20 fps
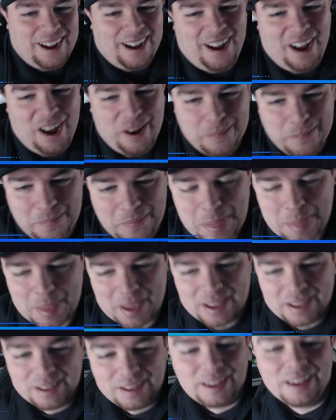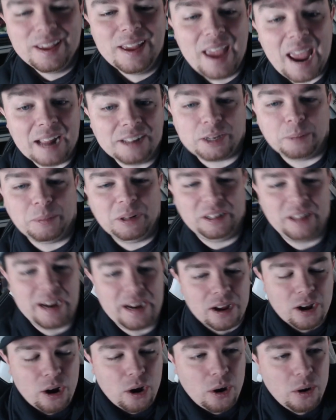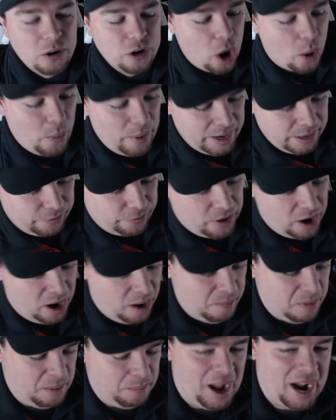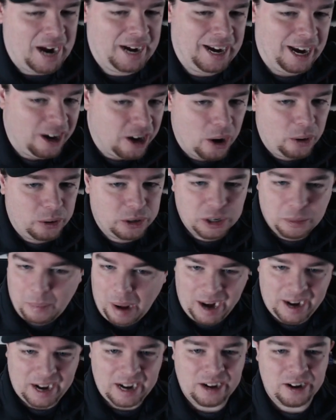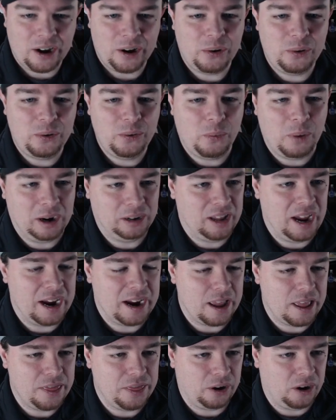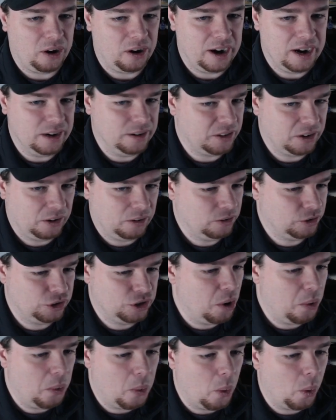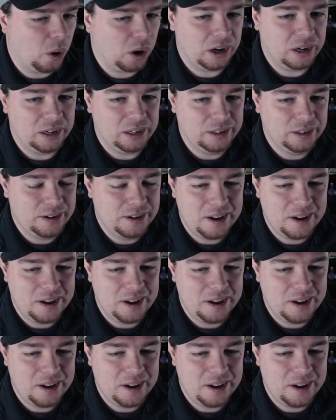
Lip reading: And so like going from mining node to mining node where like there's no ore,